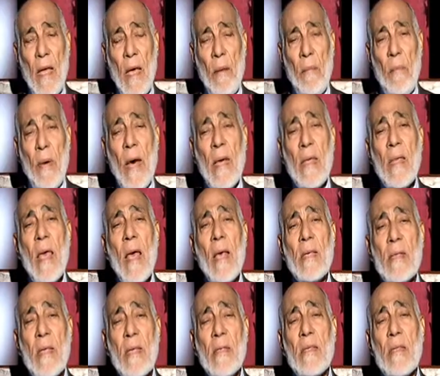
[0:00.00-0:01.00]
by a
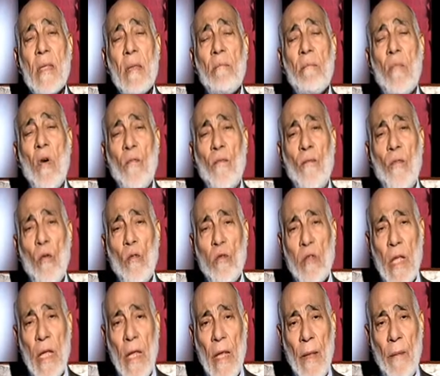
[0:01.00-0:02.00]
system of
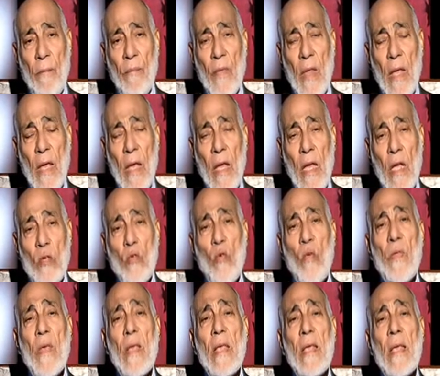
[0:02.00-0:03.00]
faulting to
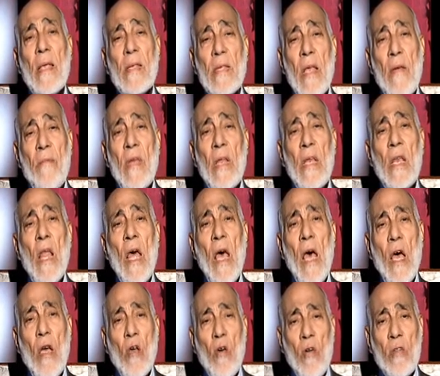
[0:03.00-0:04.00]
the seven
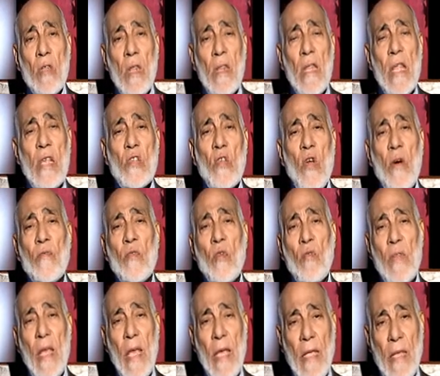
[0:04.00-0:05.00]
continents of
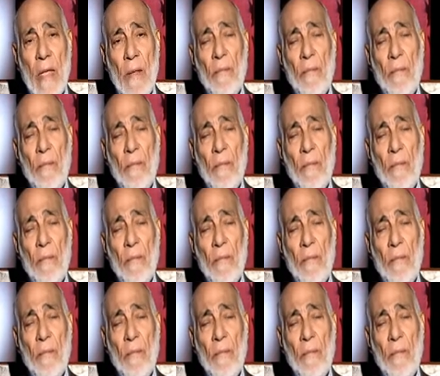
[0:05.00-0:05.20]
today.